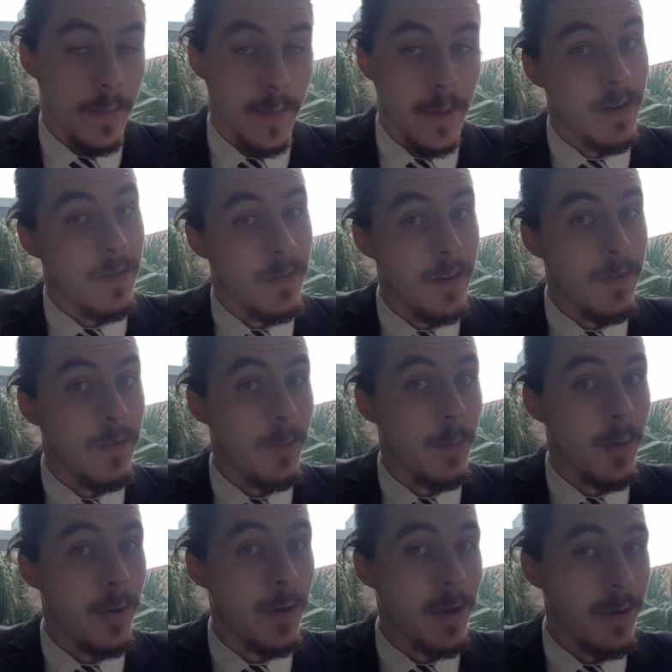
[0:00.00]
been an eventful
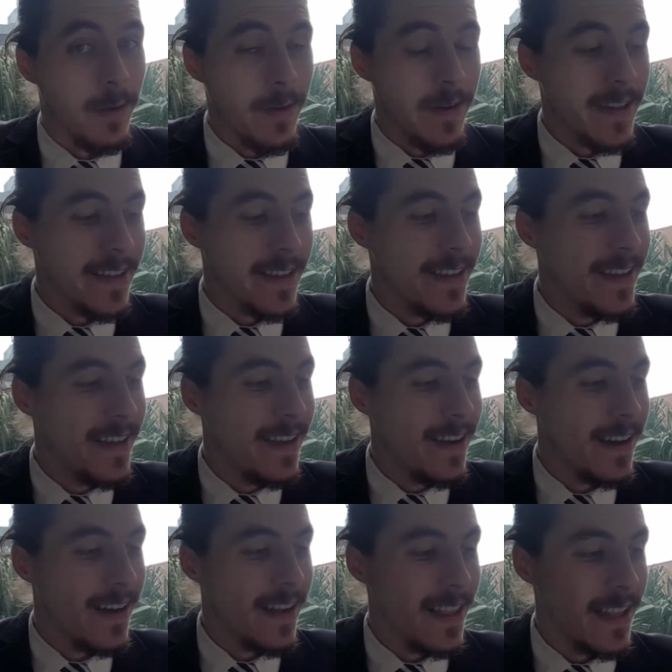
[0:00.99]
morning already.
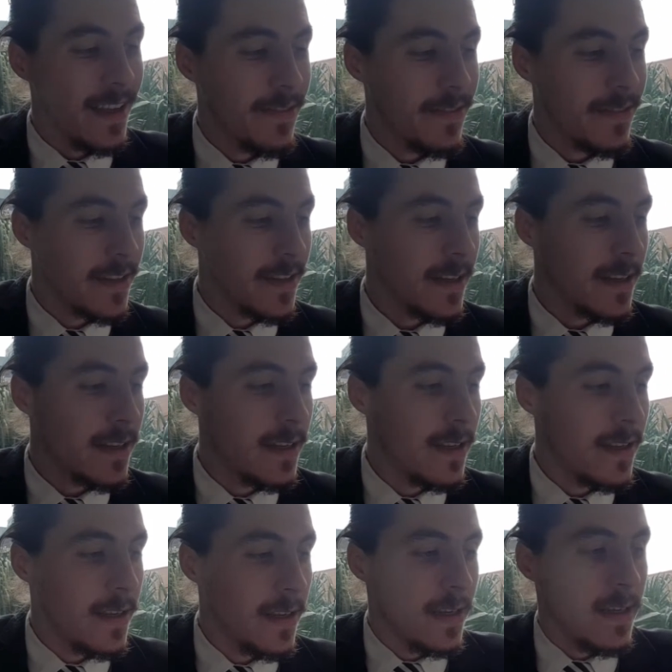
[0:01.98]
I left at
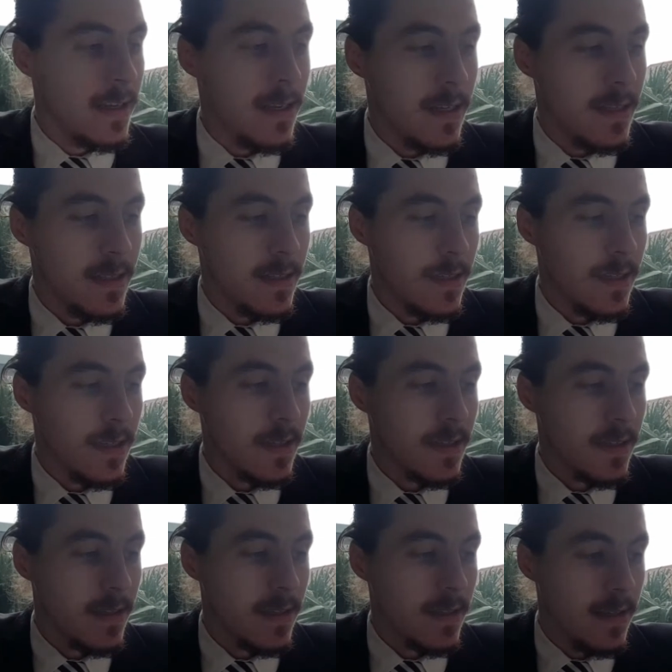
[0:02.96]

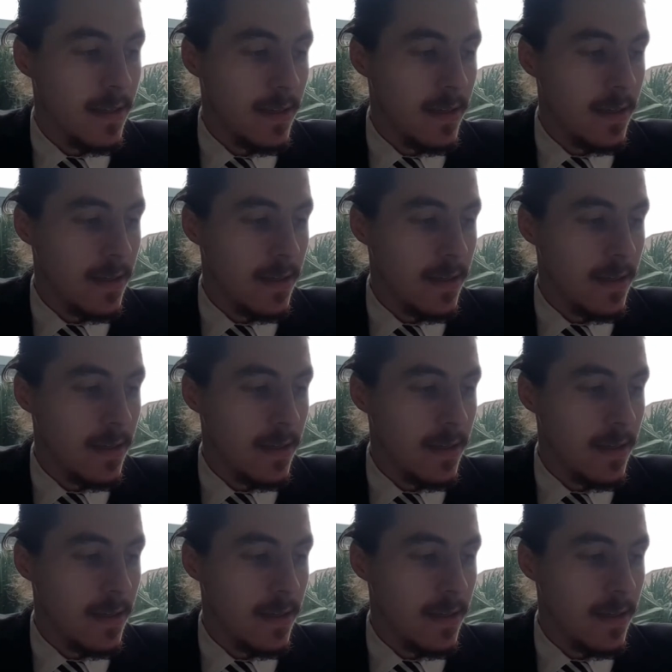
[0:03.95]
six